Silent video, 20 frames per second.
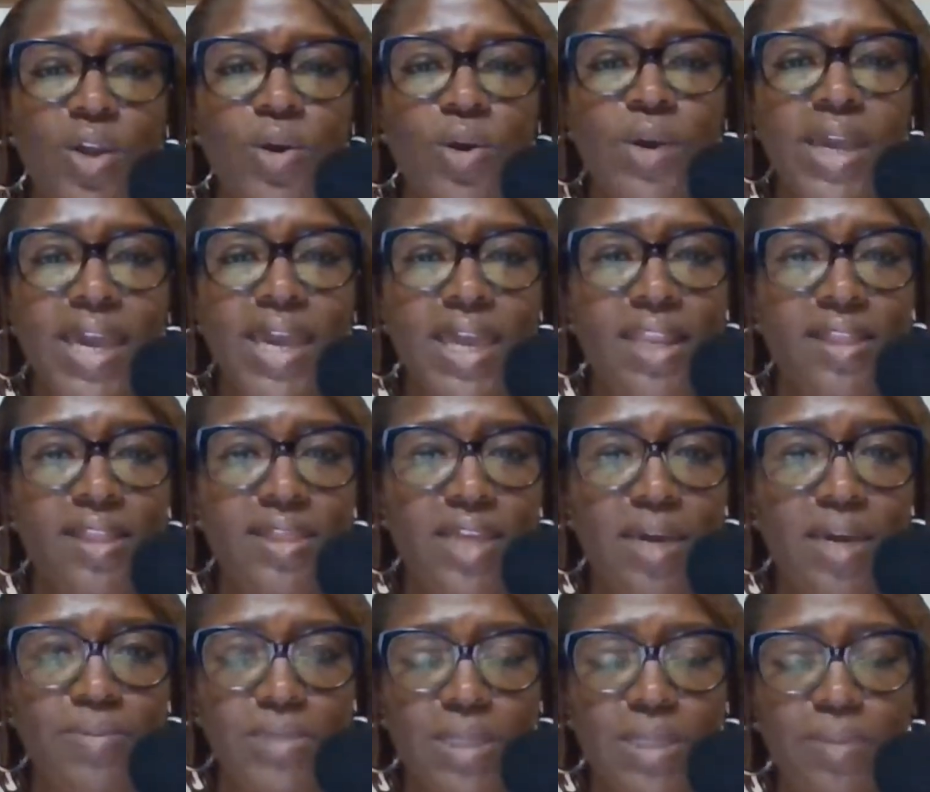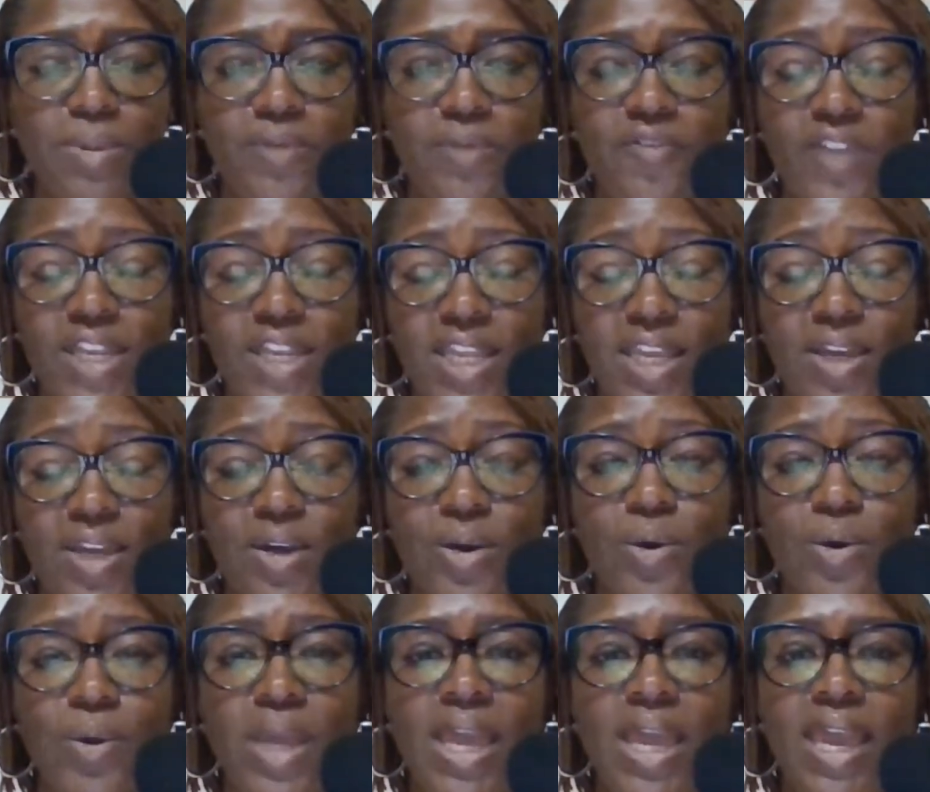go ahead and thumbs up the
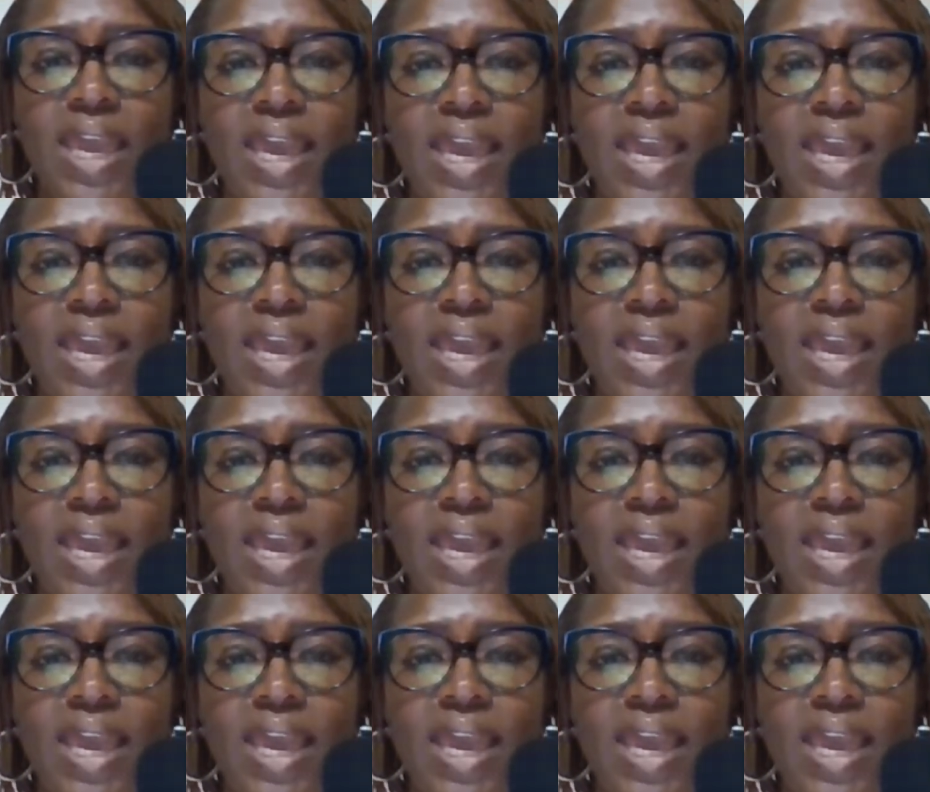video,